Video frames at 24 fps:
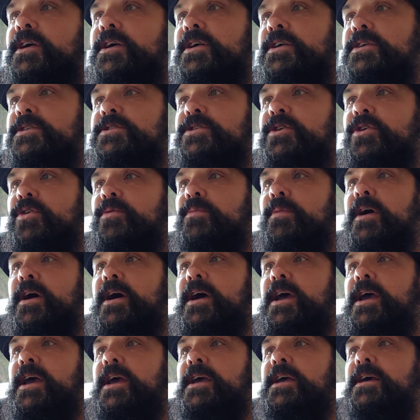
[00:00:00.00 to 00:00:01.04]
So
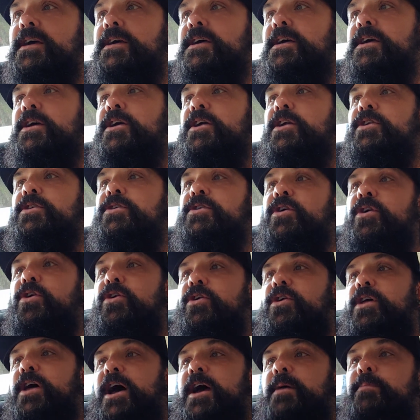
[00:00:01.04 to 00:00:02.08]
my
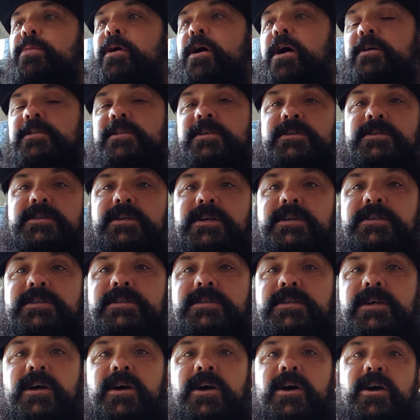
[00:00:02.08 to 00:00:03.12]
null hypothesis
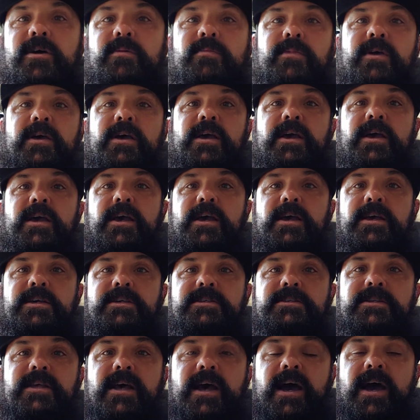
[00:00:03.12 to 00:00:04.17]

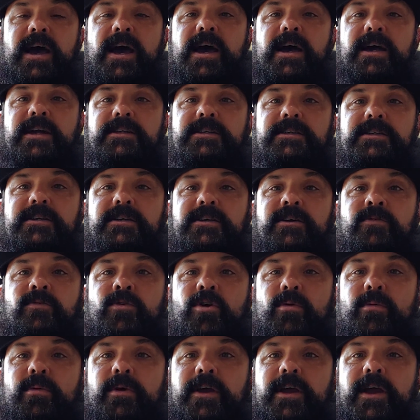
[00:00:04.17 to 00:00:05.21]
is that
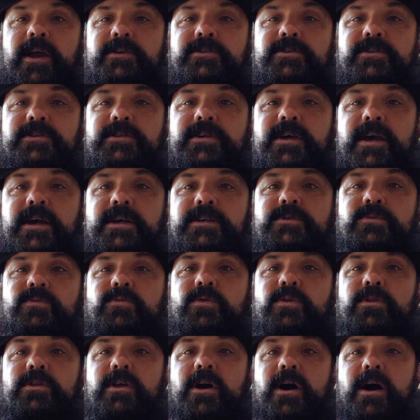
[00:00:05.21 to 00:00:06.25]
aerobic exercise
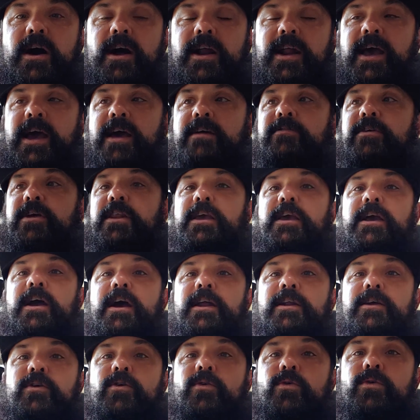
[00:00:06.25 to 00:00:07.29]
will not have any
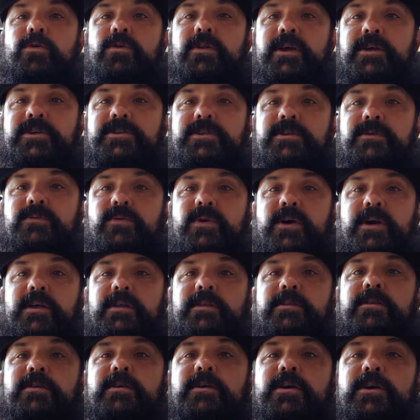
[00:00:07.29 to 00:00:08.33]
kind of correlation
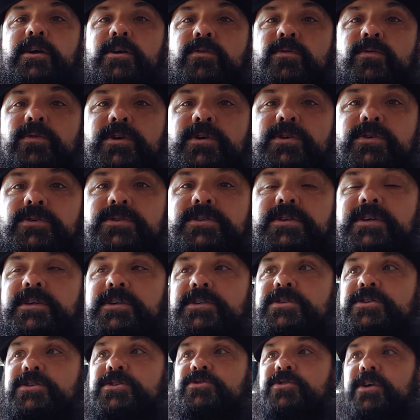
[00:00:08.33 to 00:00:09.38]
with reducing
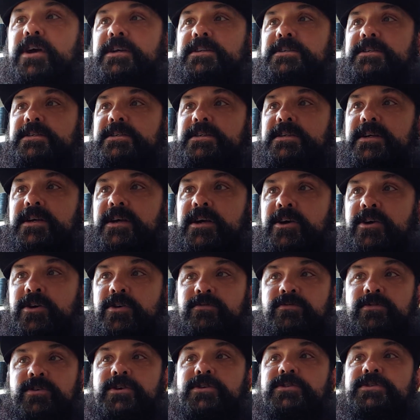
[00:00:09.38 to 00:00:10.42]
stress or
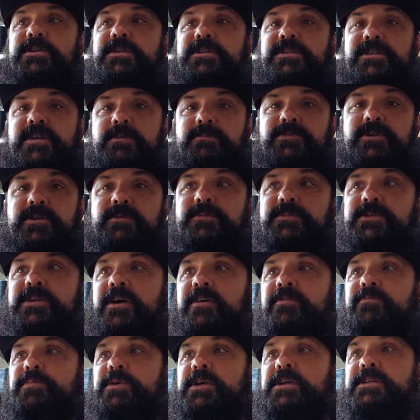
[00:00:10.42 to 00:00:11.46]
reducing symptoms
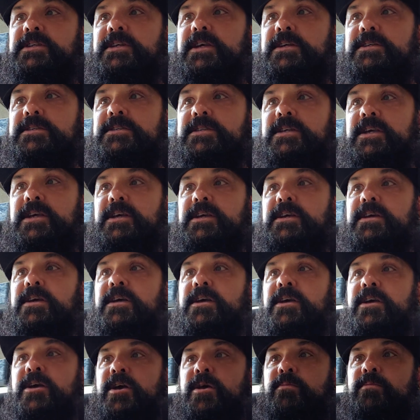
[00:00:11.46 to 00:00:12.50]
of PTSD.
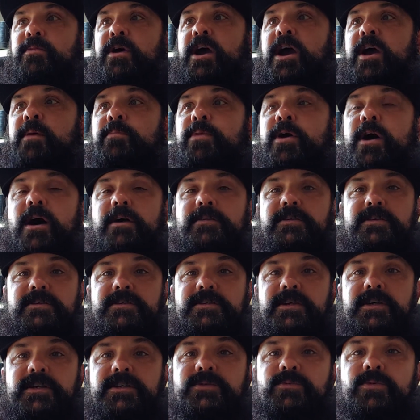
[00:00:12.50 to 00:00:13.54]
My
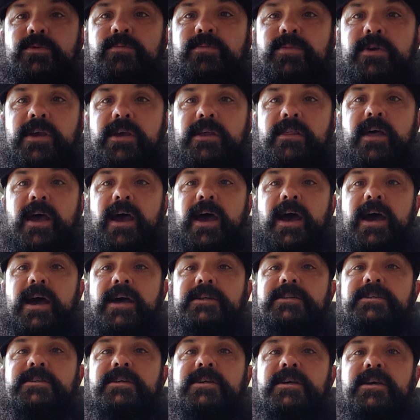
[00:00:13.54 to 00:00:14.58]
hypothesis would be
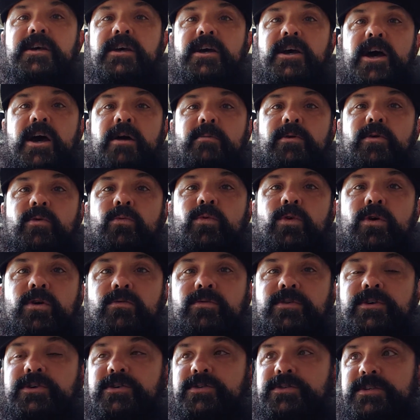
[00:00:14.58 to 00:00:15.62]
that it will
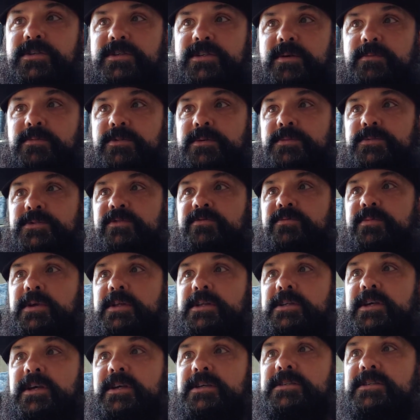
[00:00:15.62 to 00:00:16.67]
reduce the symptoms of
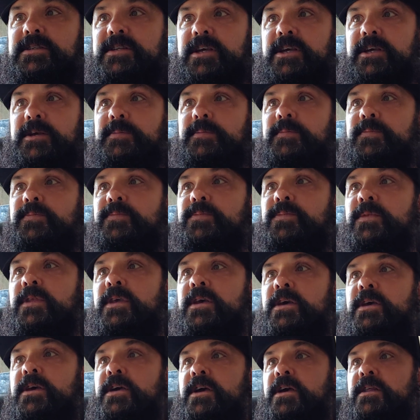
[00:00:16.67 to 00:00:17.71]
PTSD.
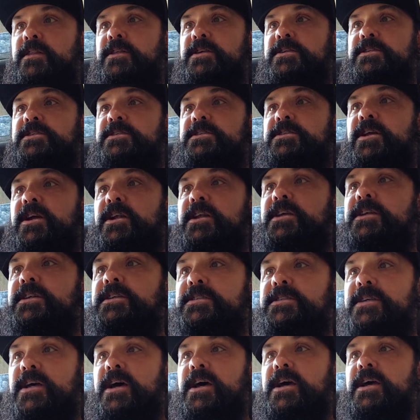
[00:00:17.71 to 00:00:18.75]
The study
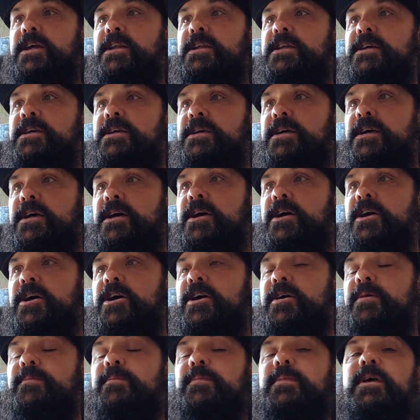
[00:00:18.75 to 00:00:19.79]
design
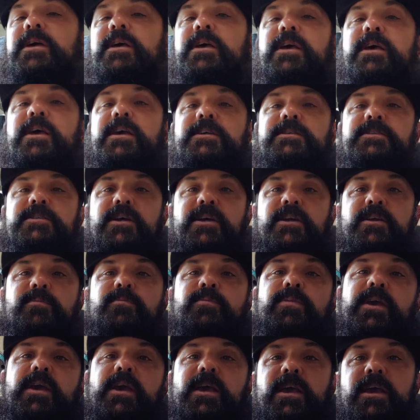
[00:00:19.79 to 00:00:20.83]
is going to
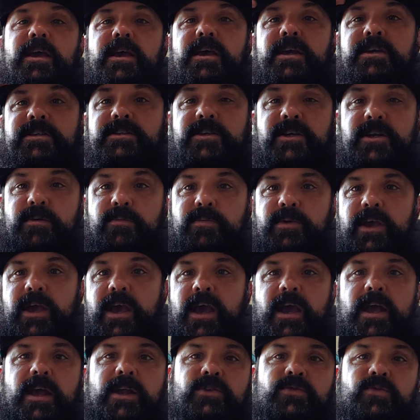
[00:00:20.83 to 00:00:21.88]
be
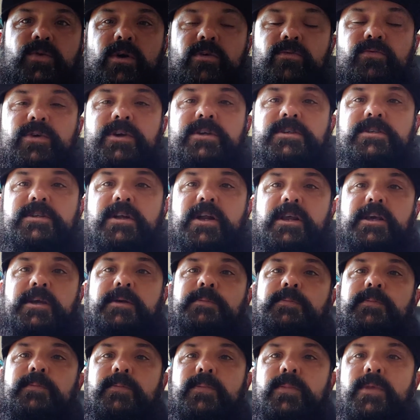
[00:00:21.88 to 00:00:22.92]
a 12-week
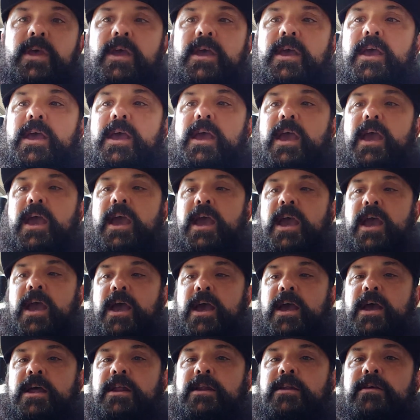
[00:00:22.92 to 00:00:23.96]
study,
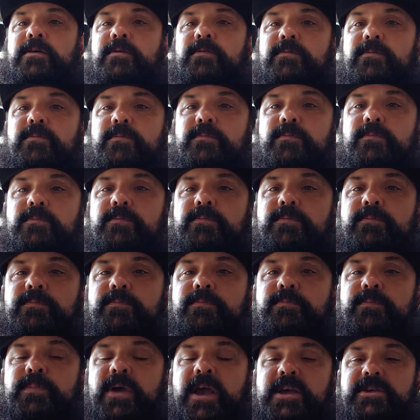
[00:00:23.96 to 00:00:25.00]
and
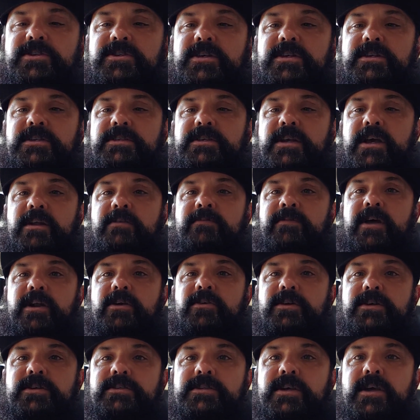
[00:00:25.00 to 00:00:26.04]
veterans
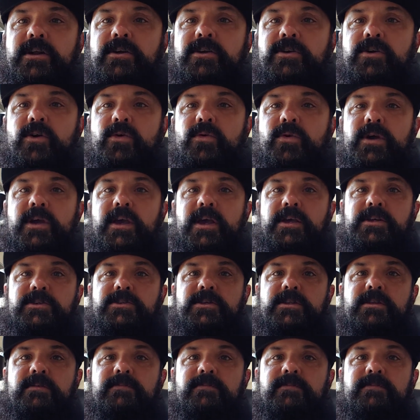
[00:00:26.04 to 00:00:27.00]
that are going into the